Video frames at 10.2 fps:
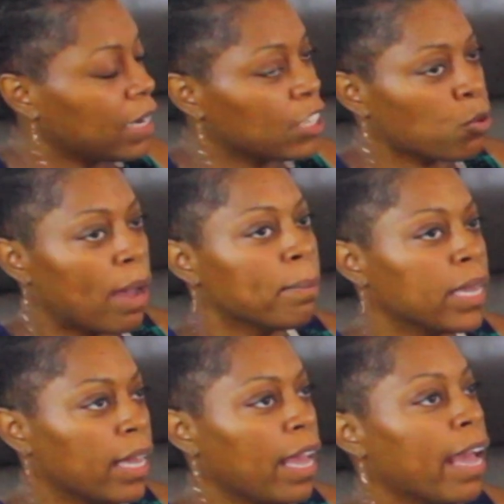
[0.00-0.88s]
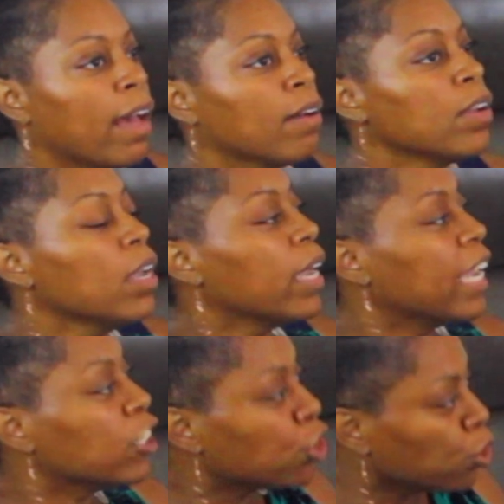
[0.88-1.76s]
That's why men have
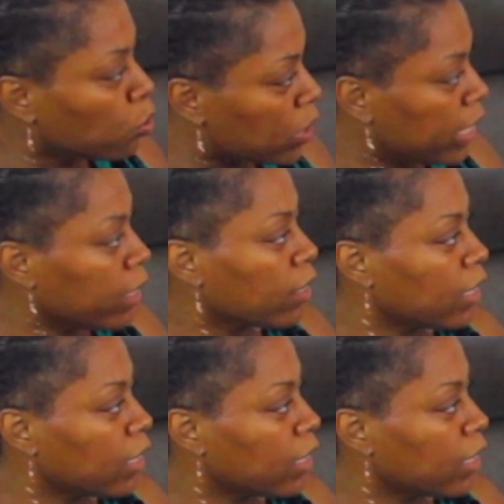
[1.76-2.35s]
issues here.